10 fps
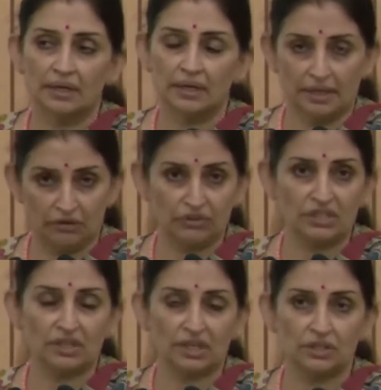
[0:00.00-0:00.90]

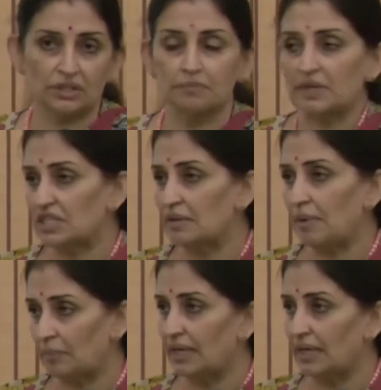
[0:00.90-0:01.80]
infrastructure, especially
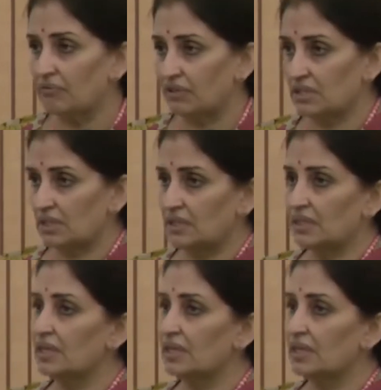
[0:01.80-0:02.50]
public infrastructure,